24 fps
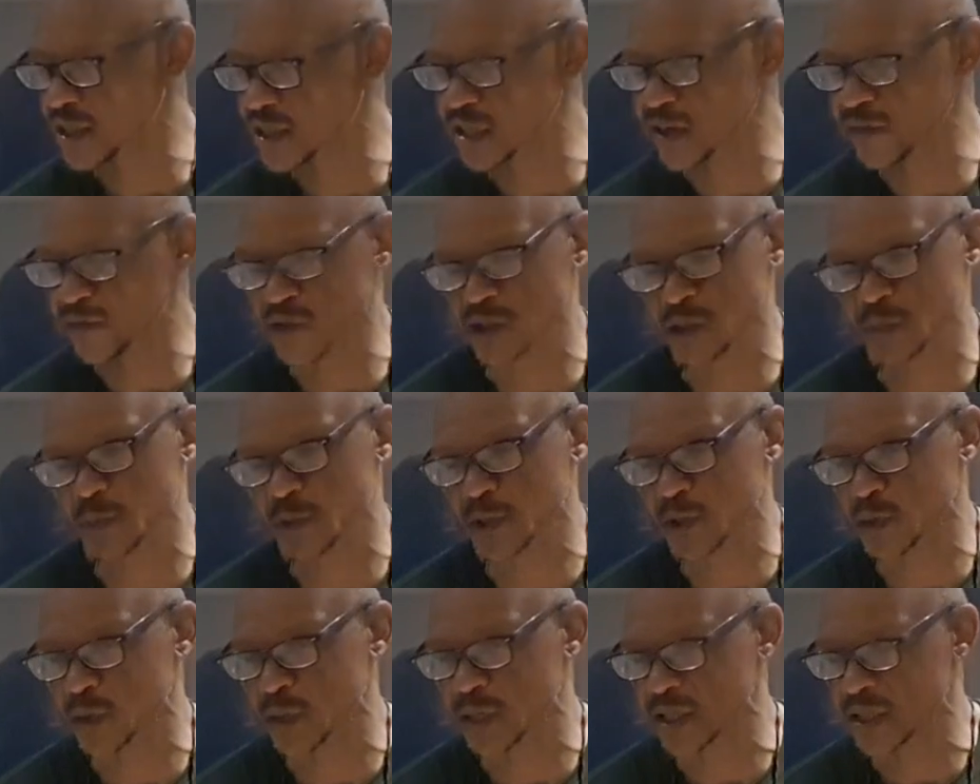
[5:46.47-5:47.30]
The difference
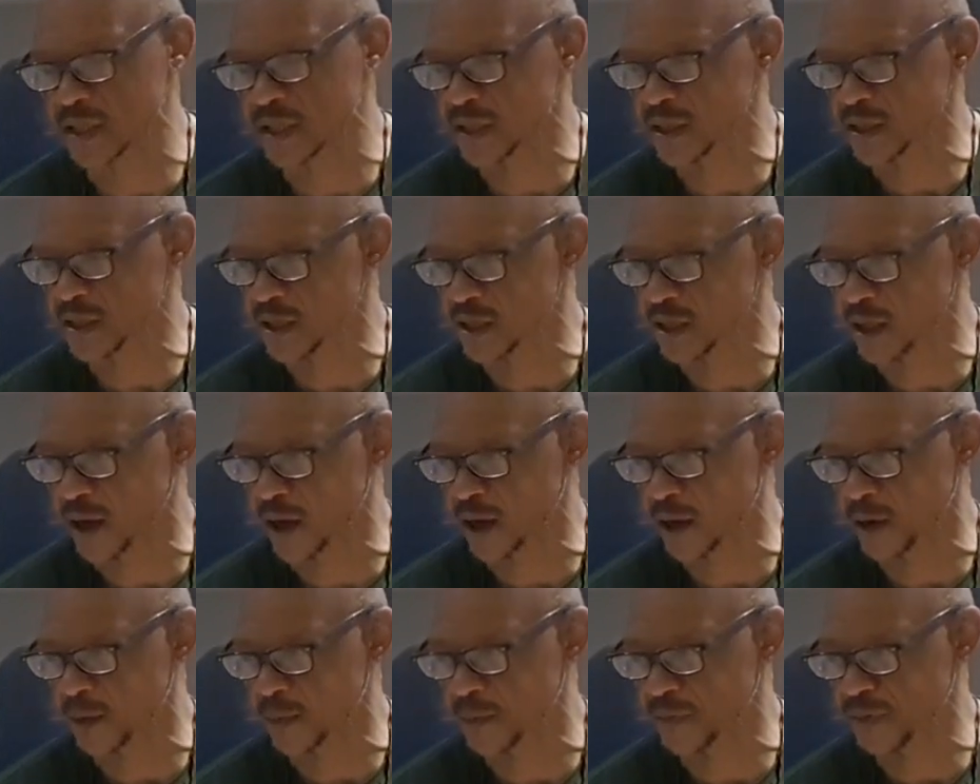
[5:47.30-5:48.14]
between the
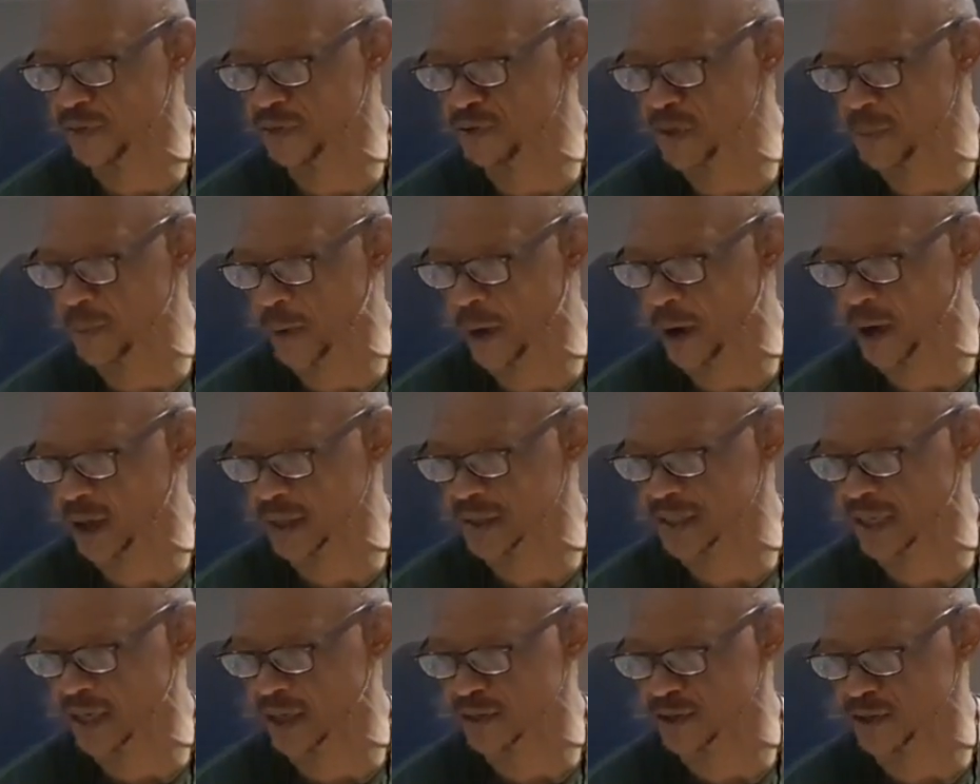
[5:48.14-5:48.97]
three Paak
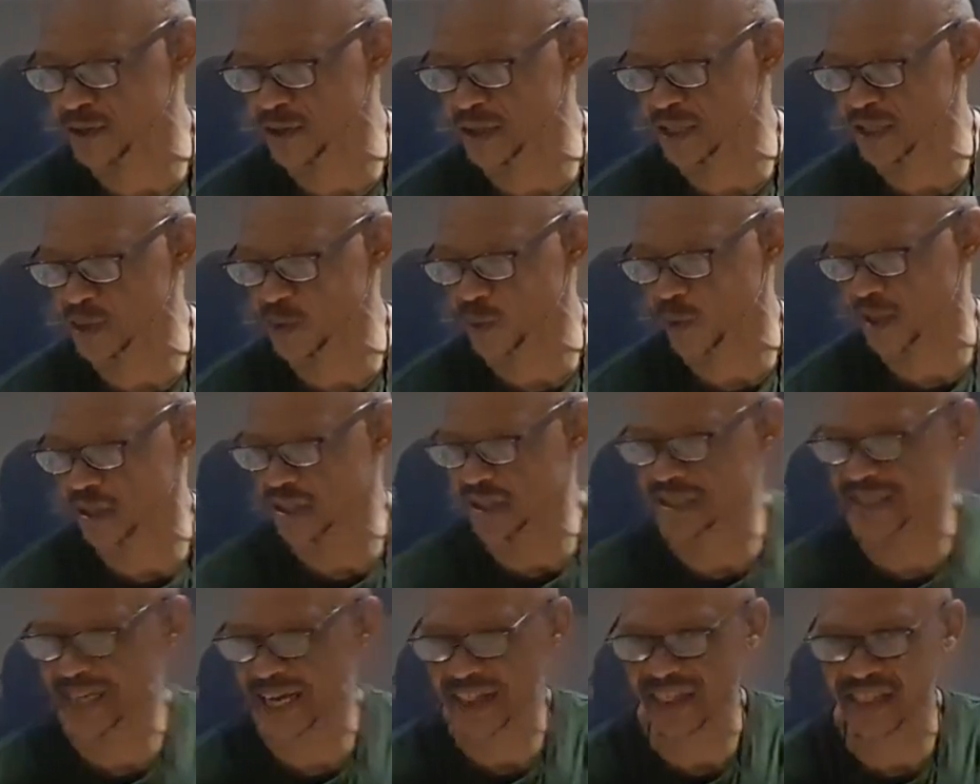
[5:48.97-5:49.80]
Saus and this one
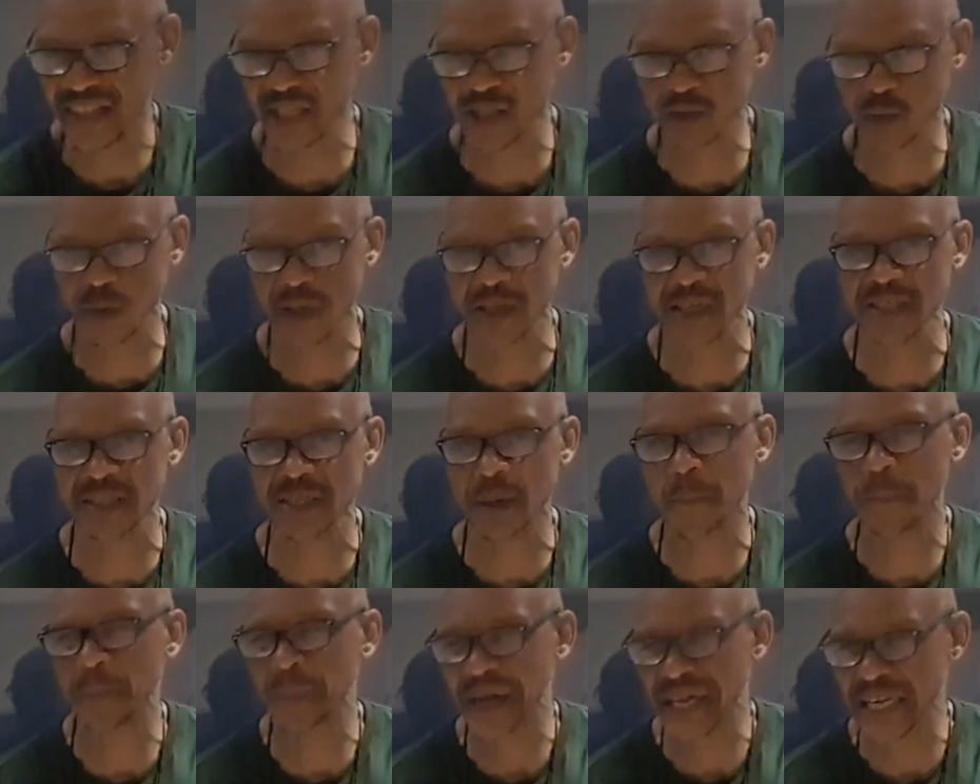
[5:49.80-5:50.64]
is that this one is
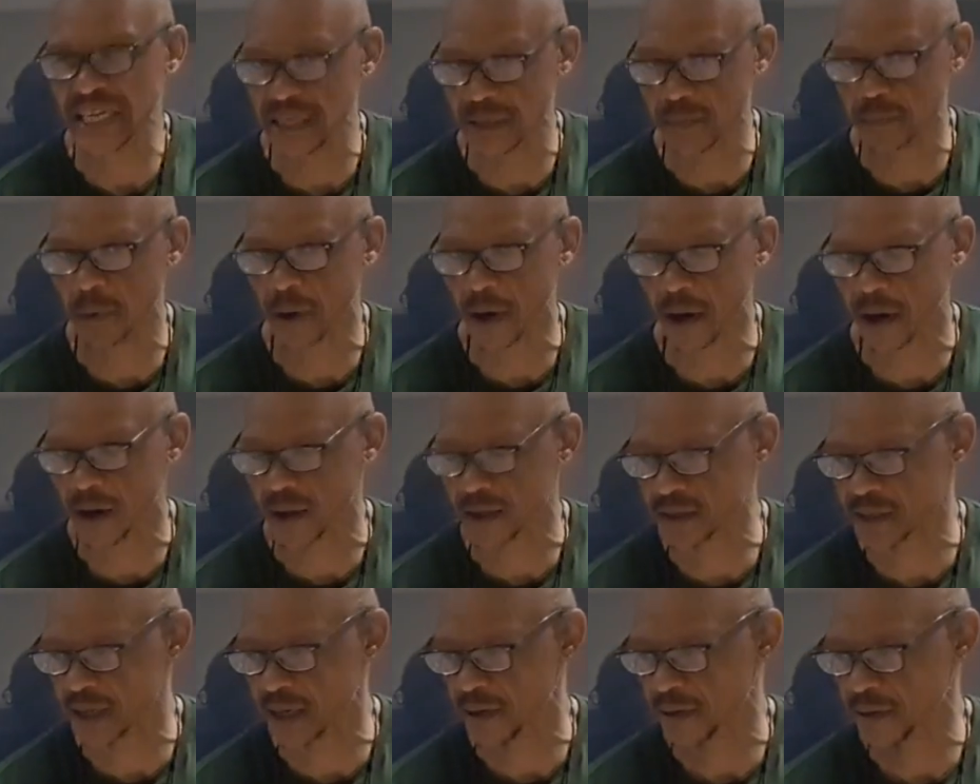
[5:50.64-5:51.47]
a pinning
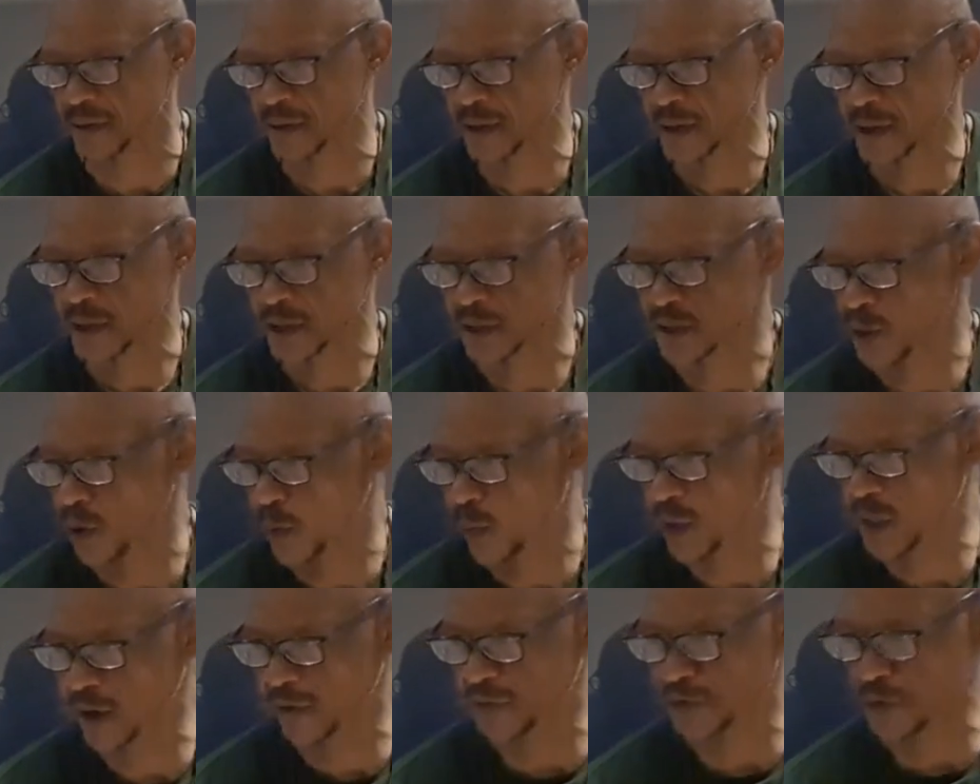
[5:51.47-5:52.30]
Paak Sau. So
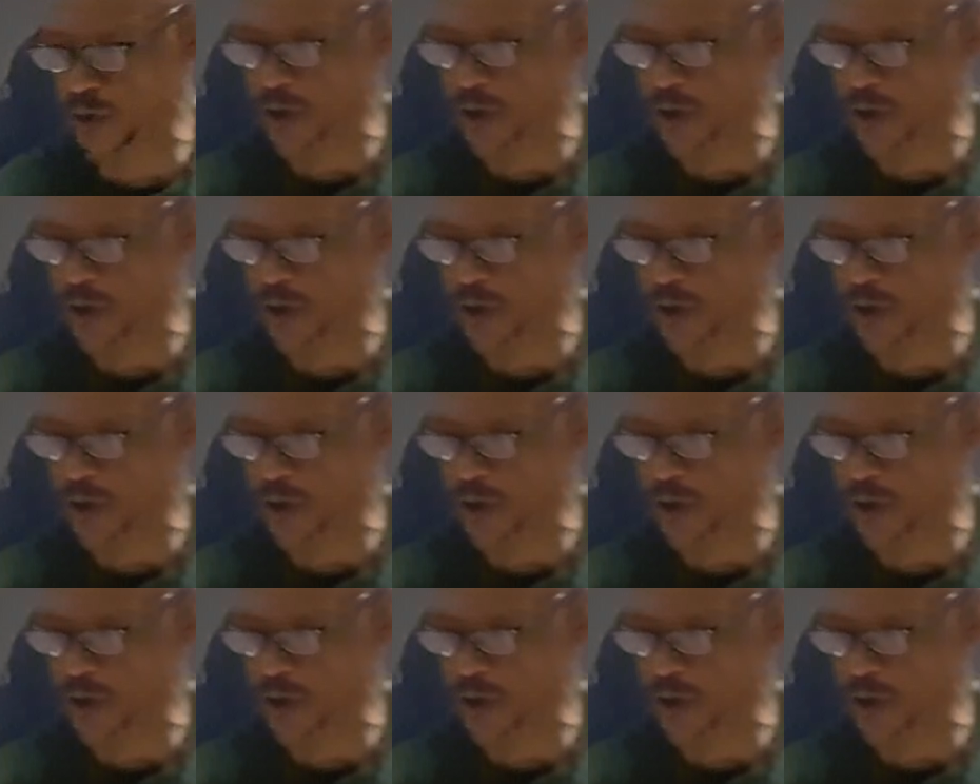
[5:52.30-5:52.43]
when I throw